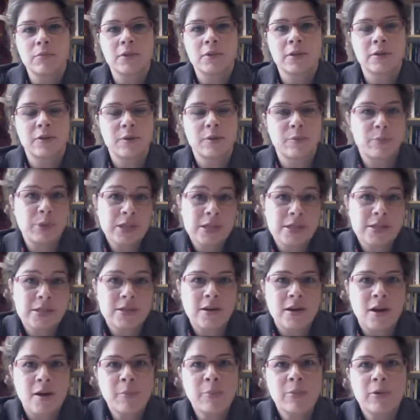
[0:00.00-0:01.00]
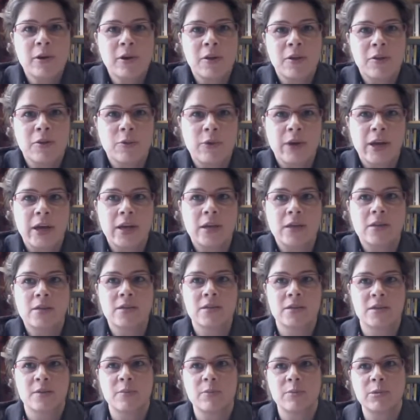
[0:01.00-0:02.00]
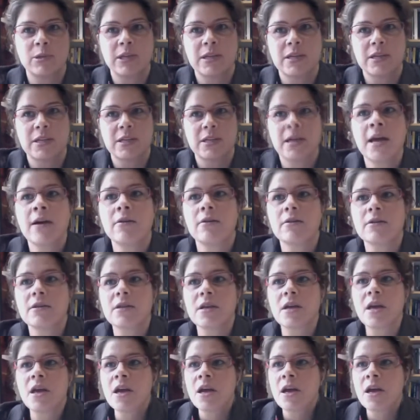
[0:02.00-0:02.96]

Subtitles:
They're a pit stop on the way to someplace else.